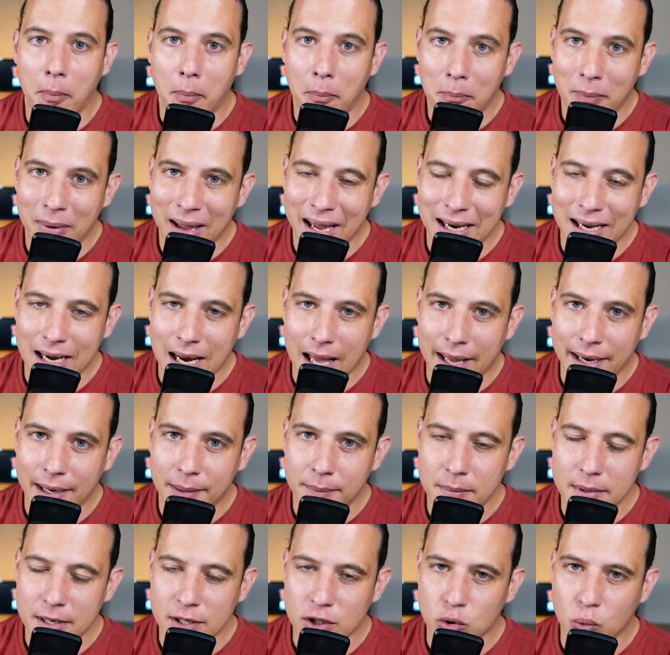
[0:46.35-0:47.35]
Main
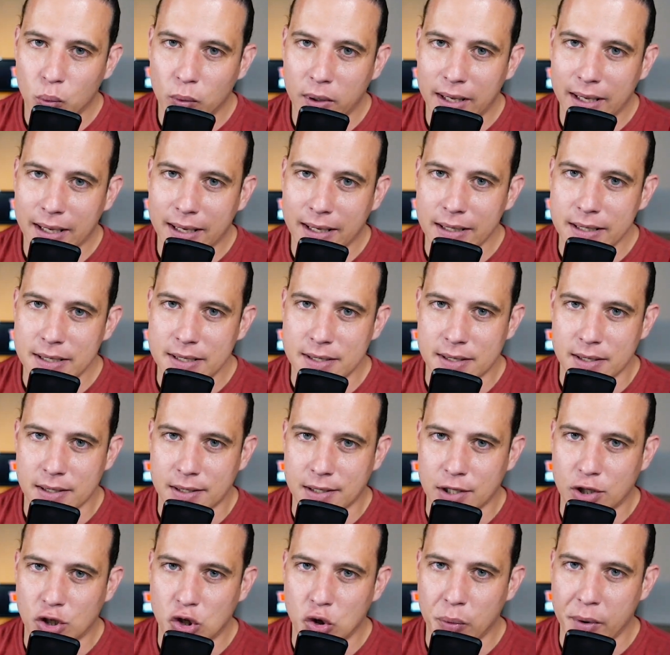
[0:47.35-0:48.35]
item this week is the
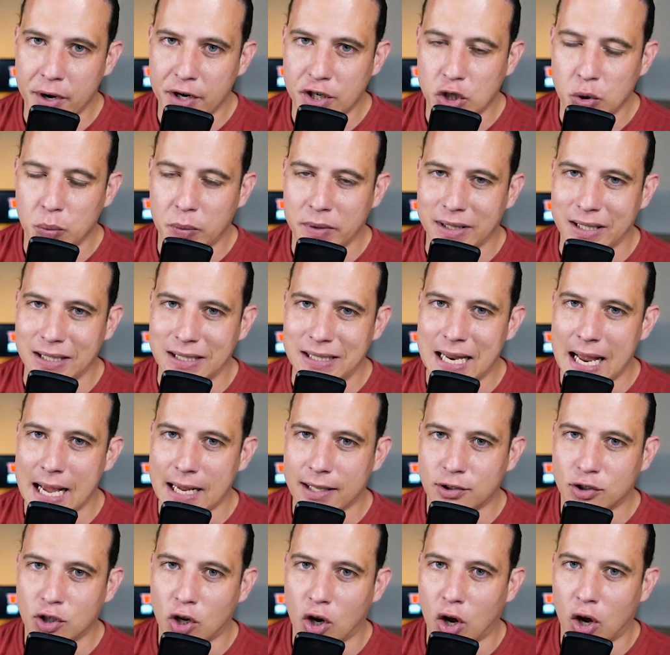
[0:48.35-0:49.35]
situation with the
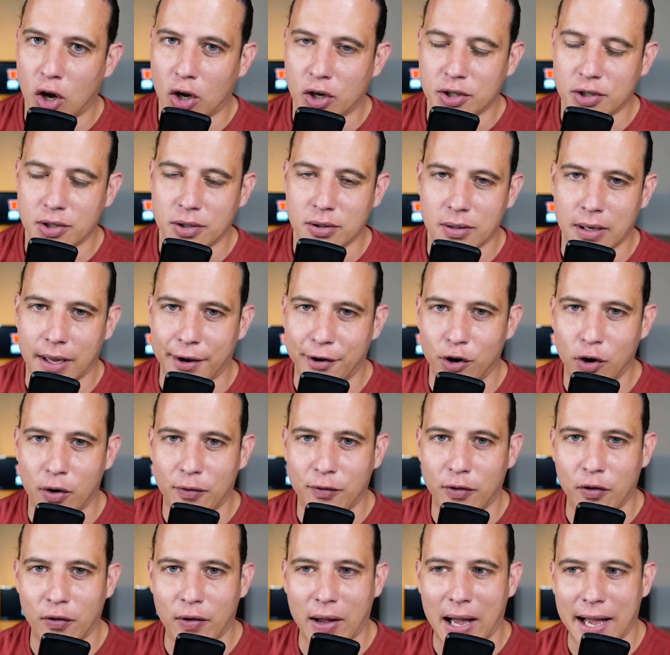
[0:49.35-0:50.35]
debt talks. I don't know
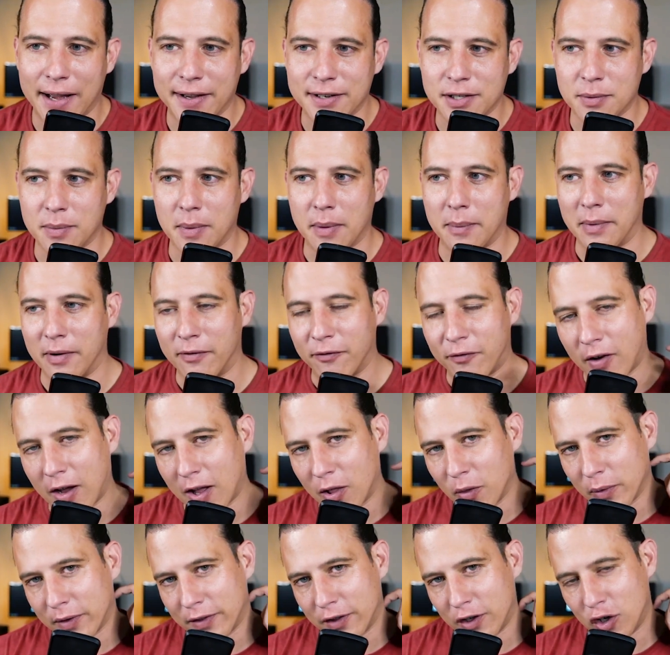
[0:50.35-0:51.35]
if you guys have been
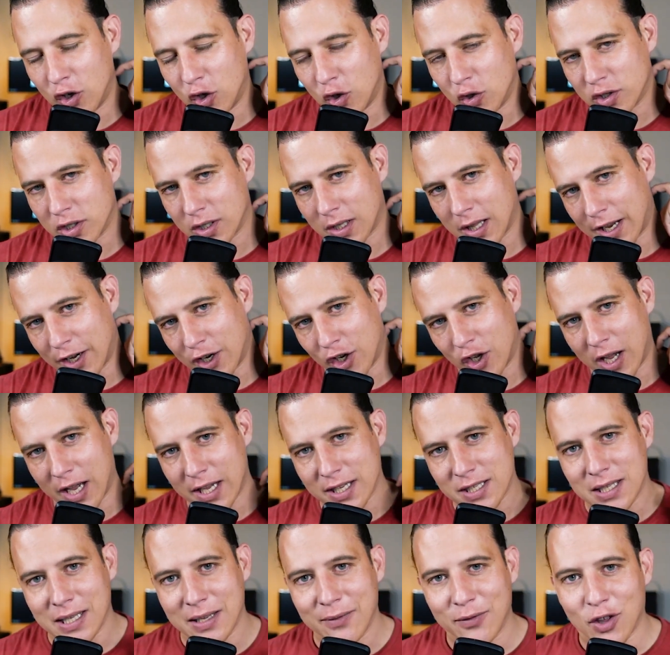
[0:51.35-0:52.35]
following the news. A lot of you
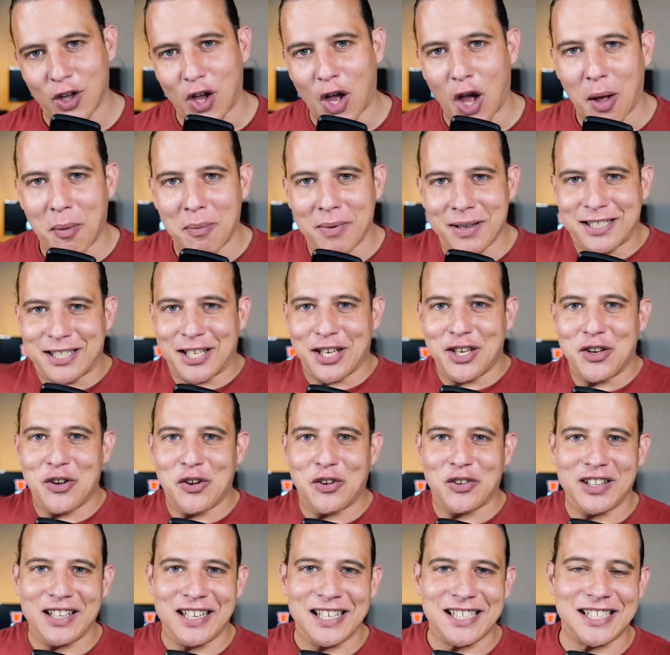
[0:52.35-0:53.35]
guys leave the comments that you
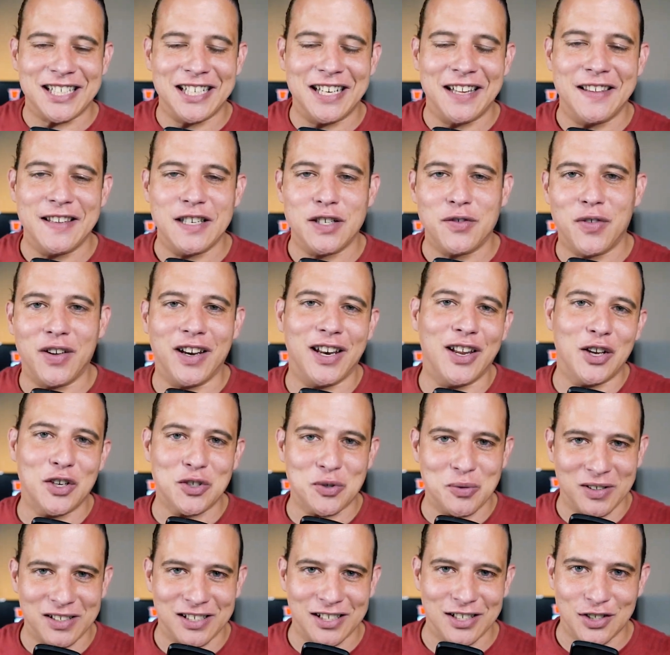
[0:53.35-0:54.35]
only listen to these videos,
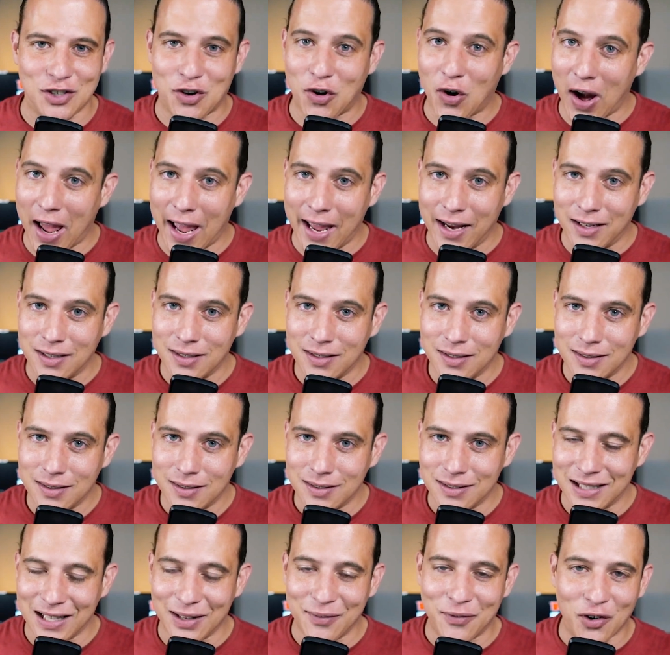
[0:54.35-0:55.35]
which is great.
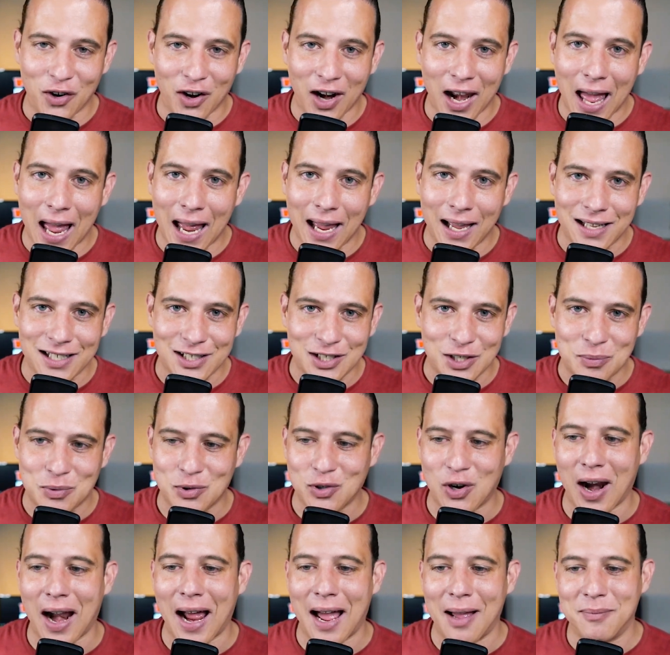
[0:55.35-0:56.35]
Leave your like and
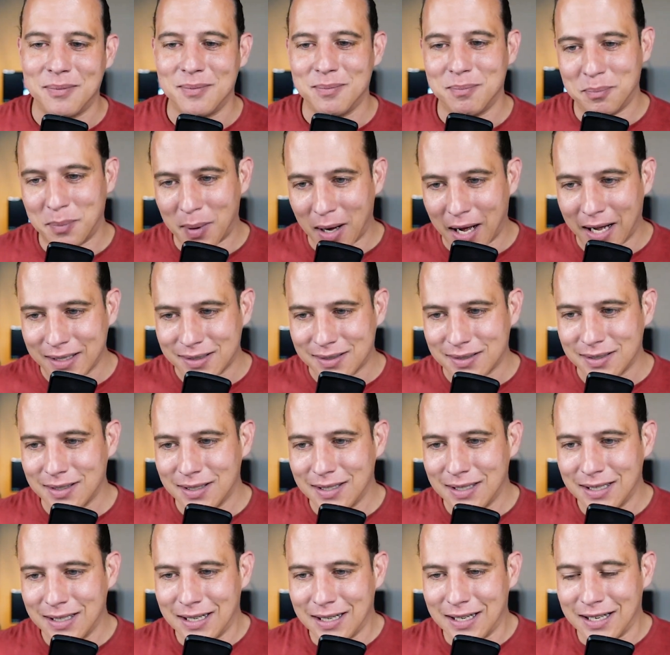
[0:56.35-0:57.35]
subscribe. But,
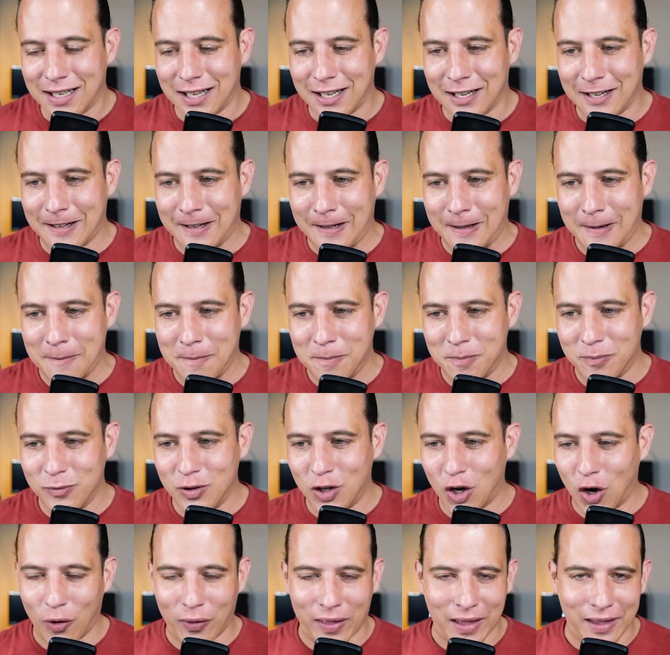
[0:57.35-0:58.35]

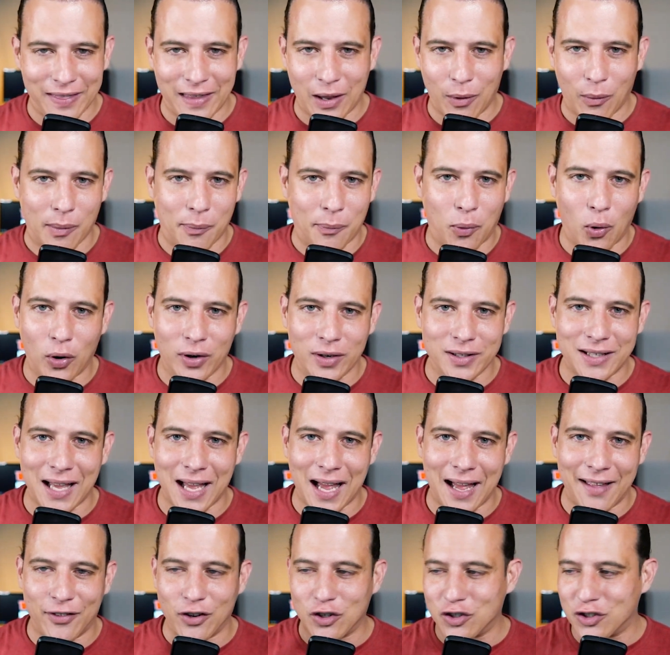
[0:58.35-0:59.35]
they report
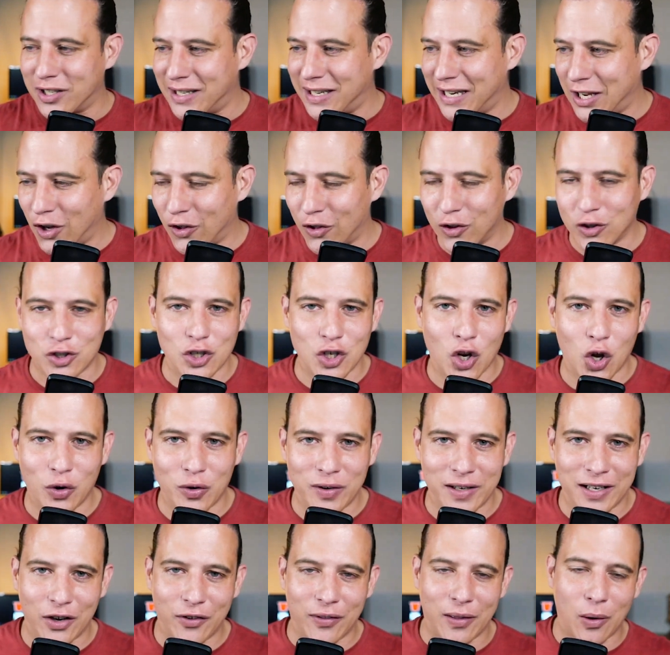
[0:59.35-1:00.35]
that there's a deal, there's no
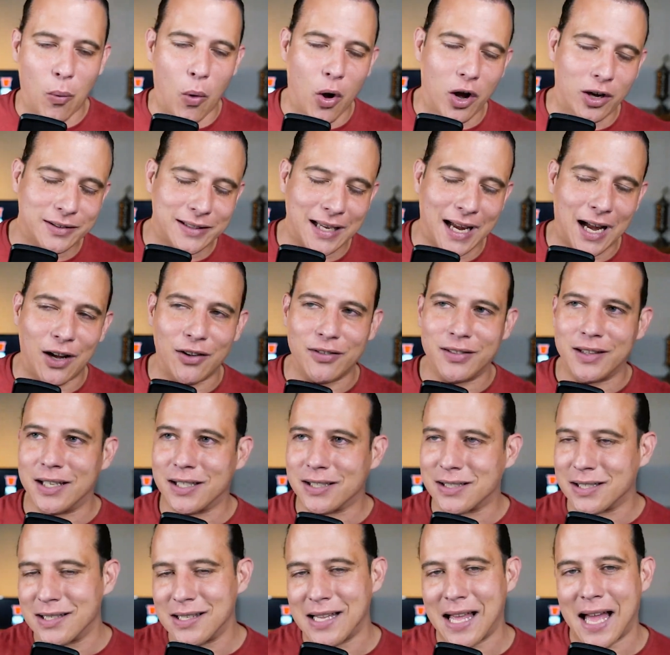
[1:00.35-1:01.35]
deal. They walked out,
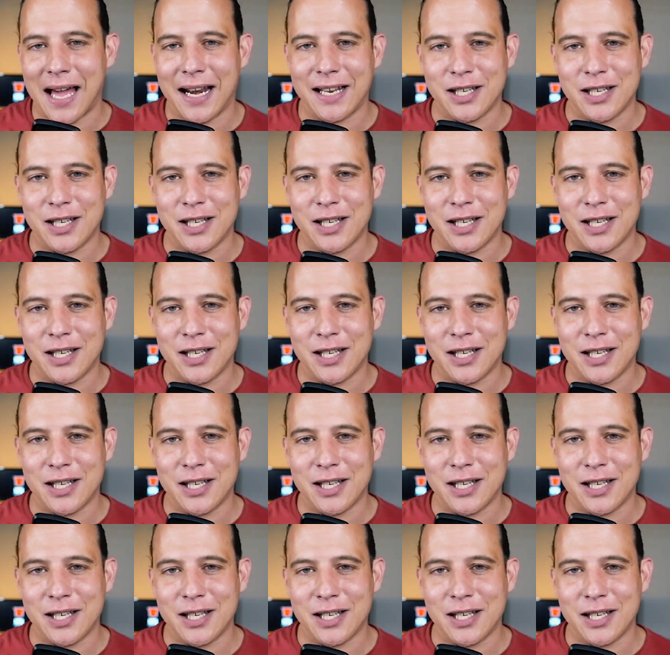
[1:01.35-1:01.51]
this and that.